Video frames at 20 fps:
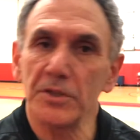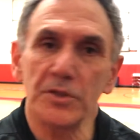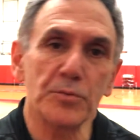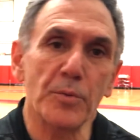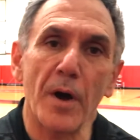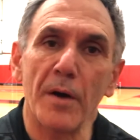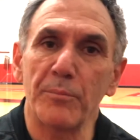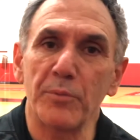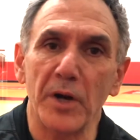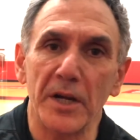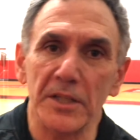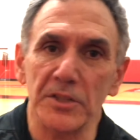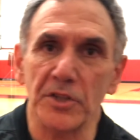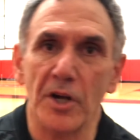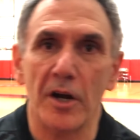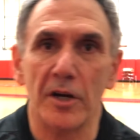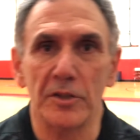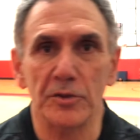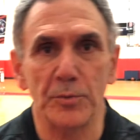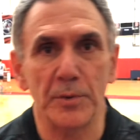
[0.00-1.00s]
just want to play as
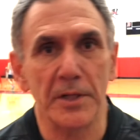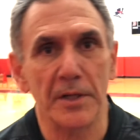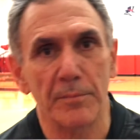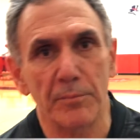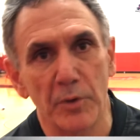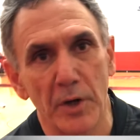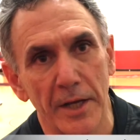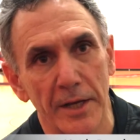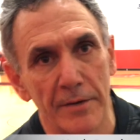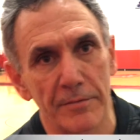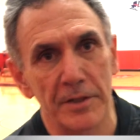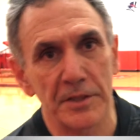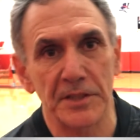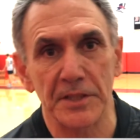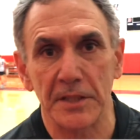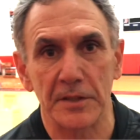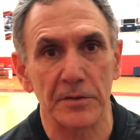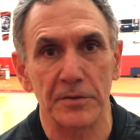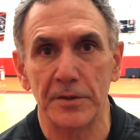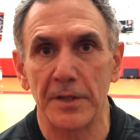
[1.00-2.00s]
hard as we can play every
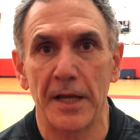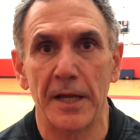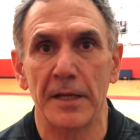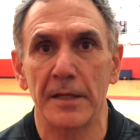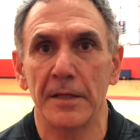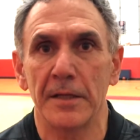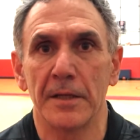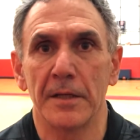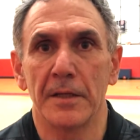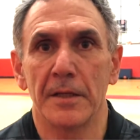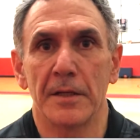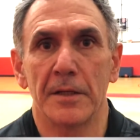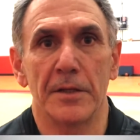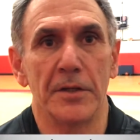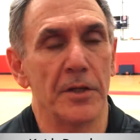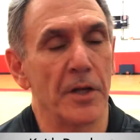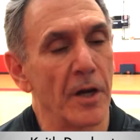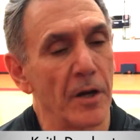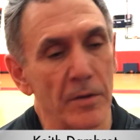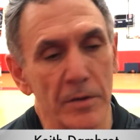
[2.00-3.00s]
single day,
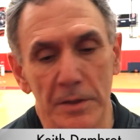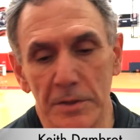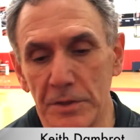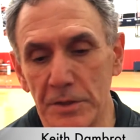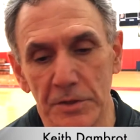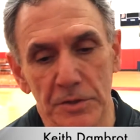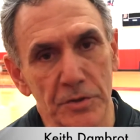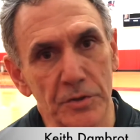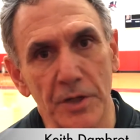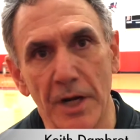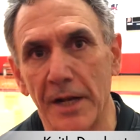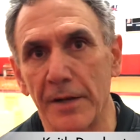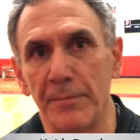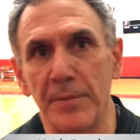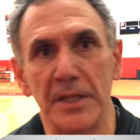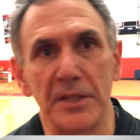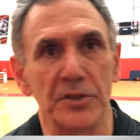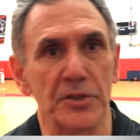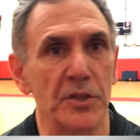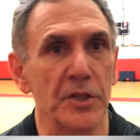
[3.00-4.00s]
you know, and just try to
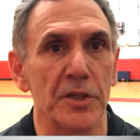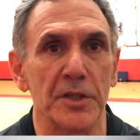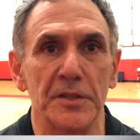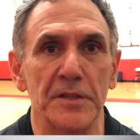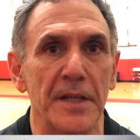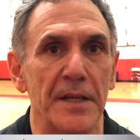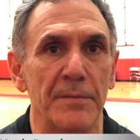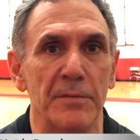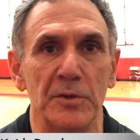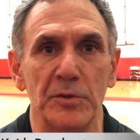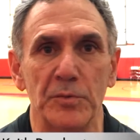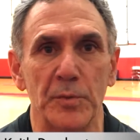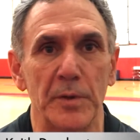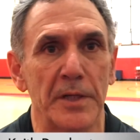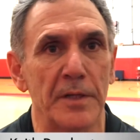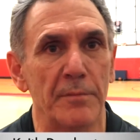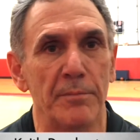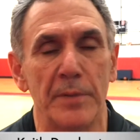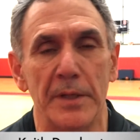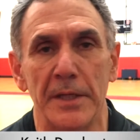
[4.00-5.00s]
be as good a team as we
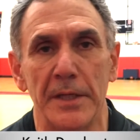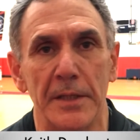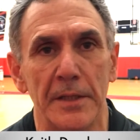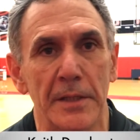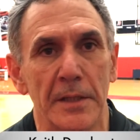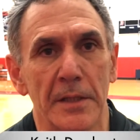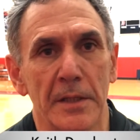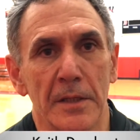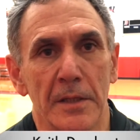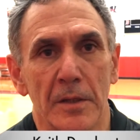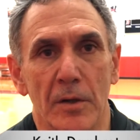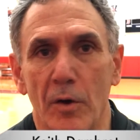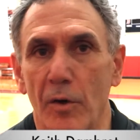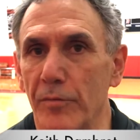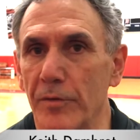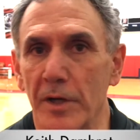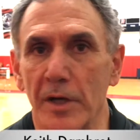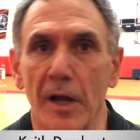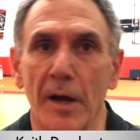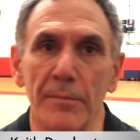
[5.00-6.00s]
can be,
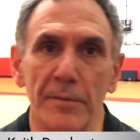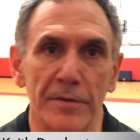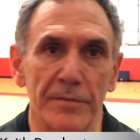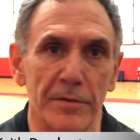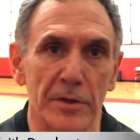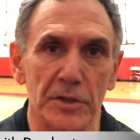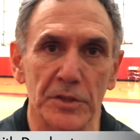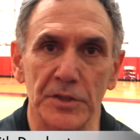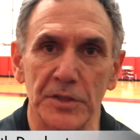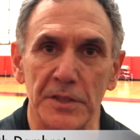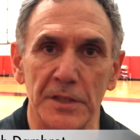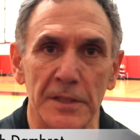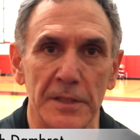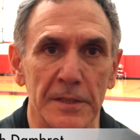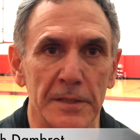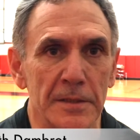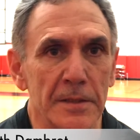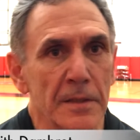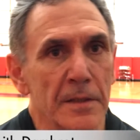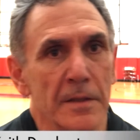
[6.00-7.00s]
overcome
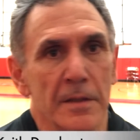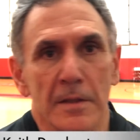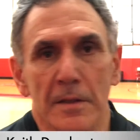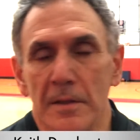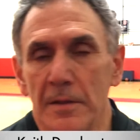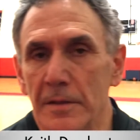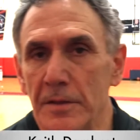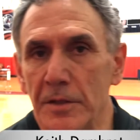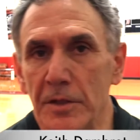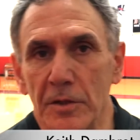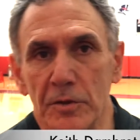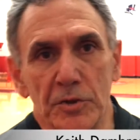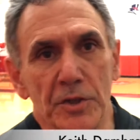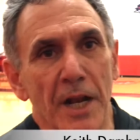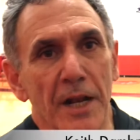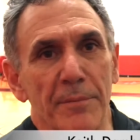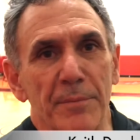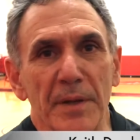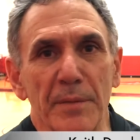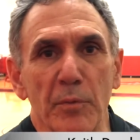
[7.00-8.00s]
adversity, you know,
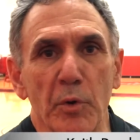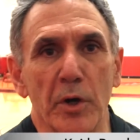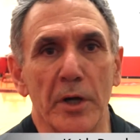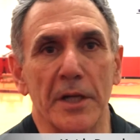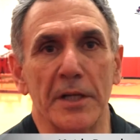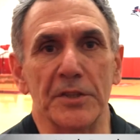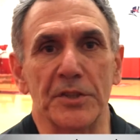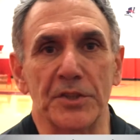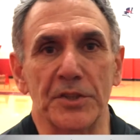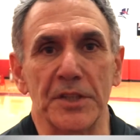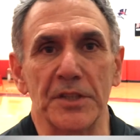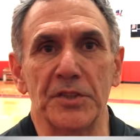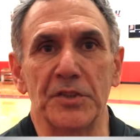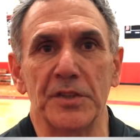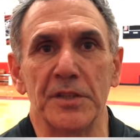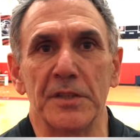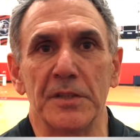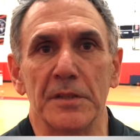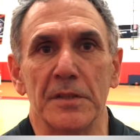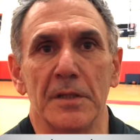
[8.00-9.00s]
try to be more
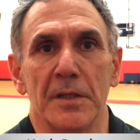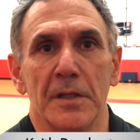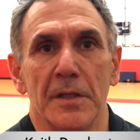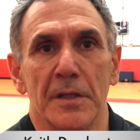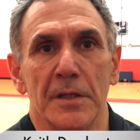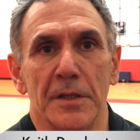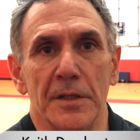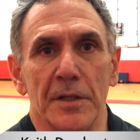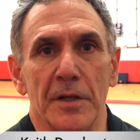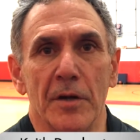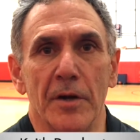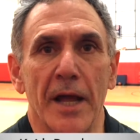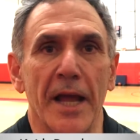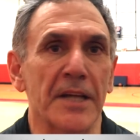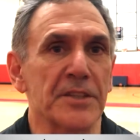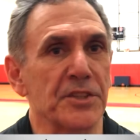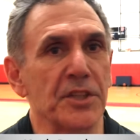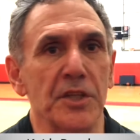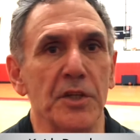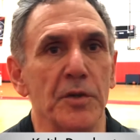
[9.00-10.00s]
consistent, you know,
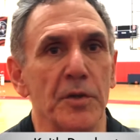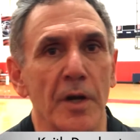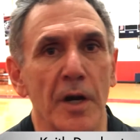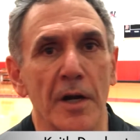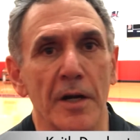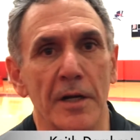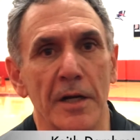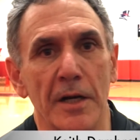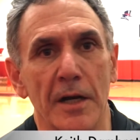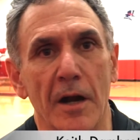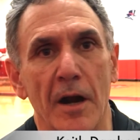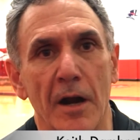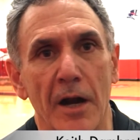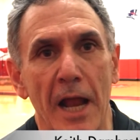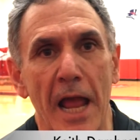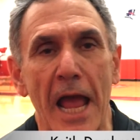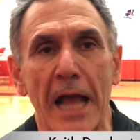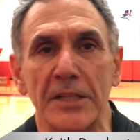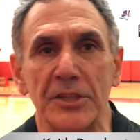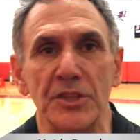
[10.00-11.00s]
execute our
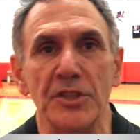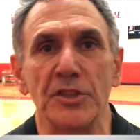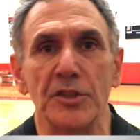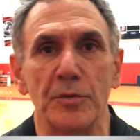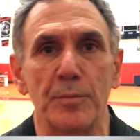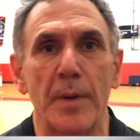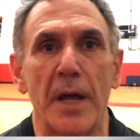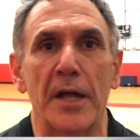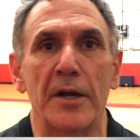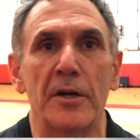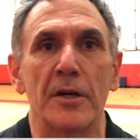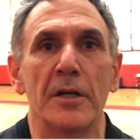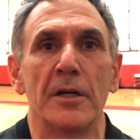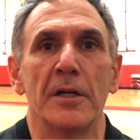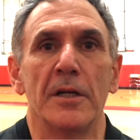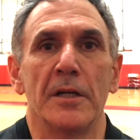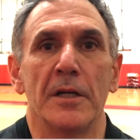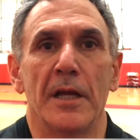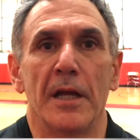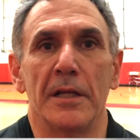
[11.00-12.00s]
actions better,
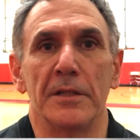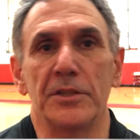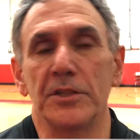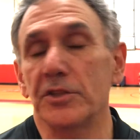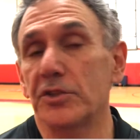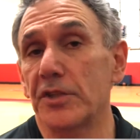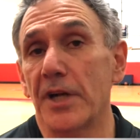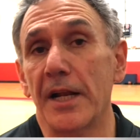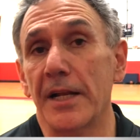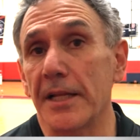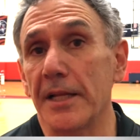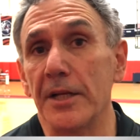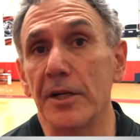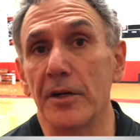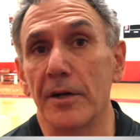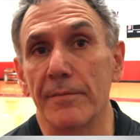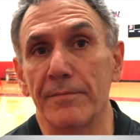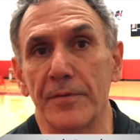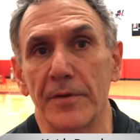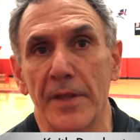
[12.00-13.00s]
and just try to
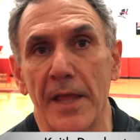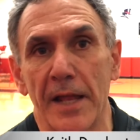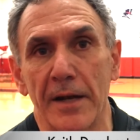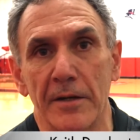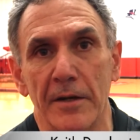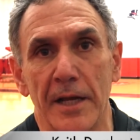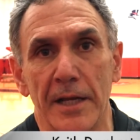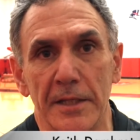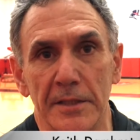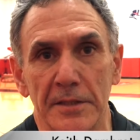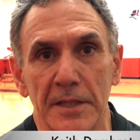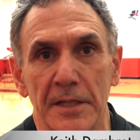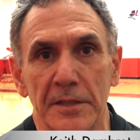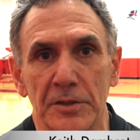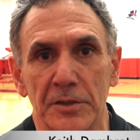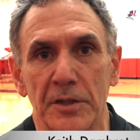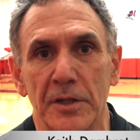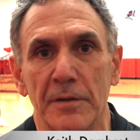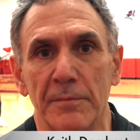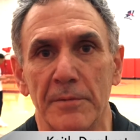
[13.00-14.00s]
gear up for that Atlantic 10
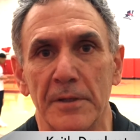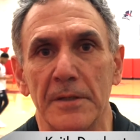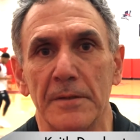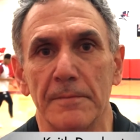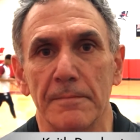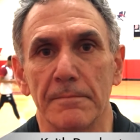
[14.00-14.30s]
tournament.